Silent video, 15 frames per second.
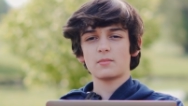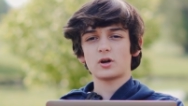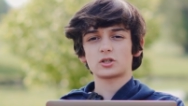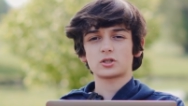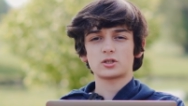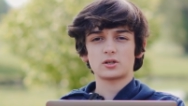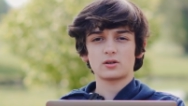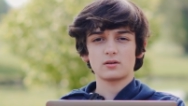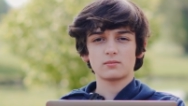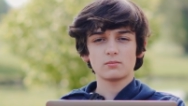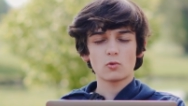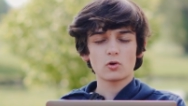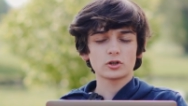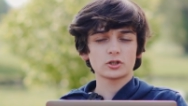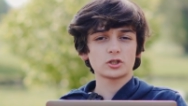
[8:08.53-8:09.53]
much
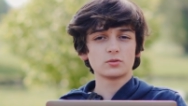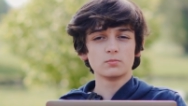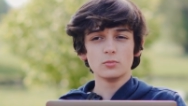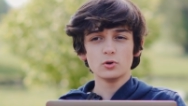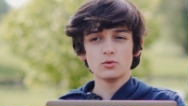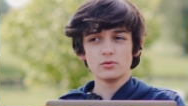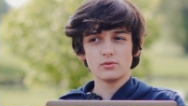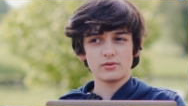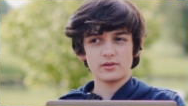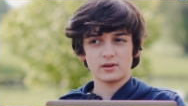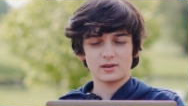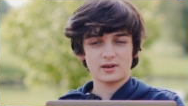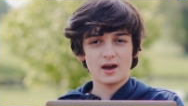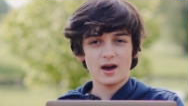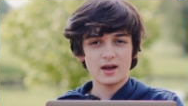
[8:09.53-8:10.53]
more smooth
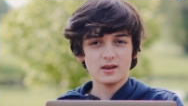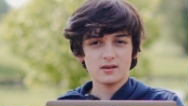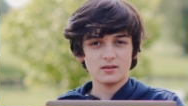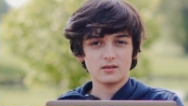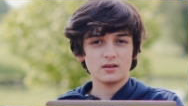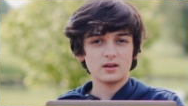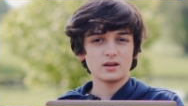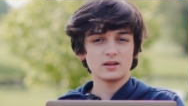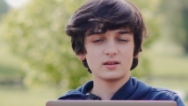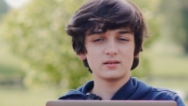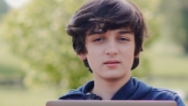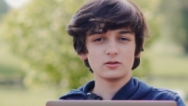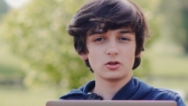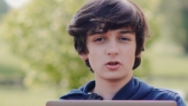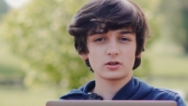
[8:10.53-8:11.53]
cut and it
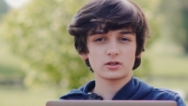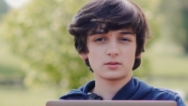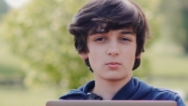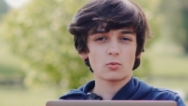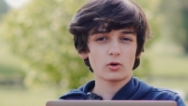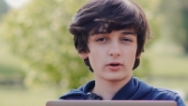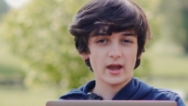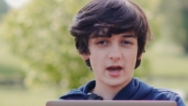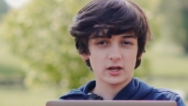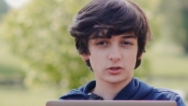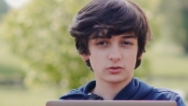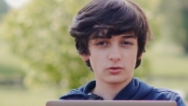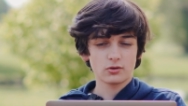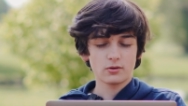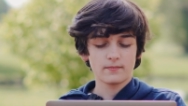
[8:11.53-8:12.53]
looks more
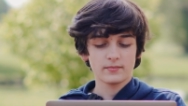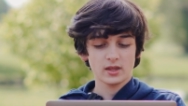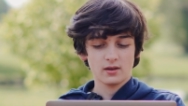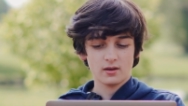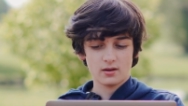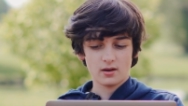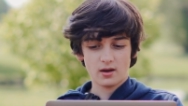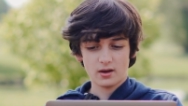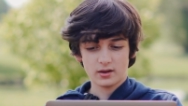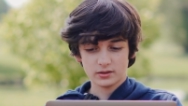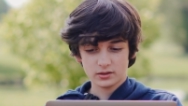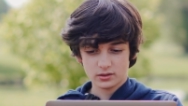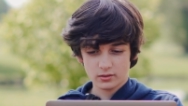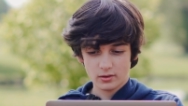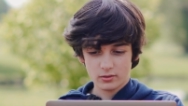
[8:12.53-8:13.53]
natural. Uh,
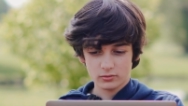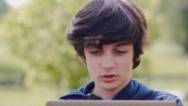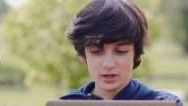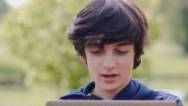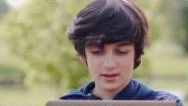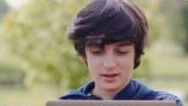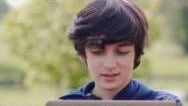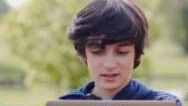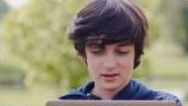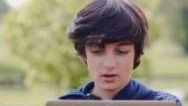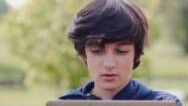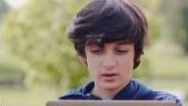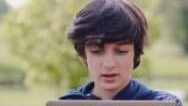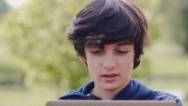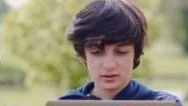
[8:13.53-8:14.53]
so J cuts and
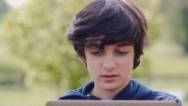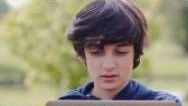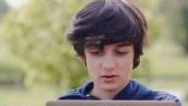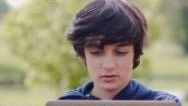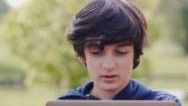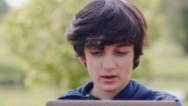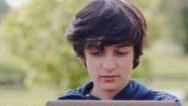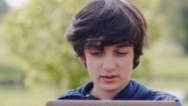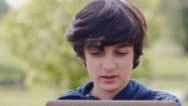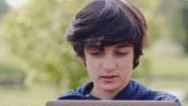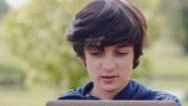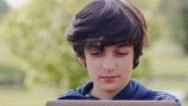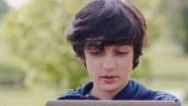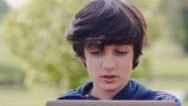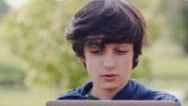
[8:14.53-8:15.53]
L cuts are definitely
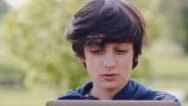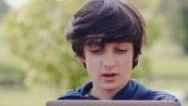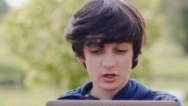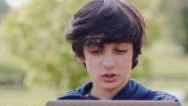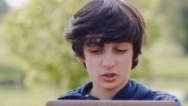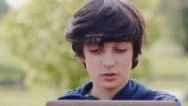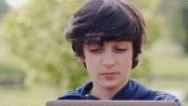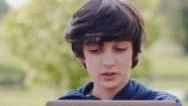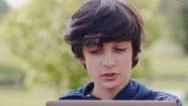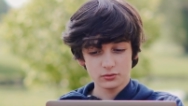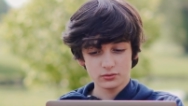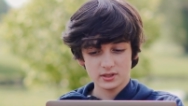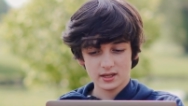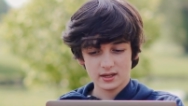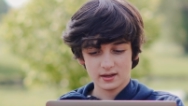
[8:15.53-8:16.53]
something you guys should be
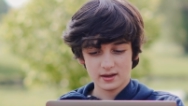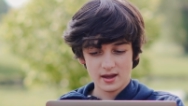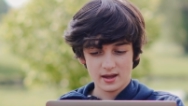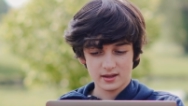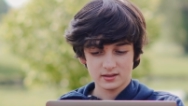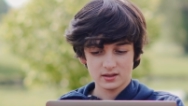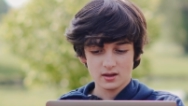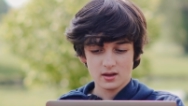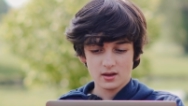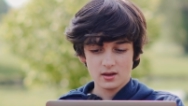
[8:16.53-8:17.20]
using and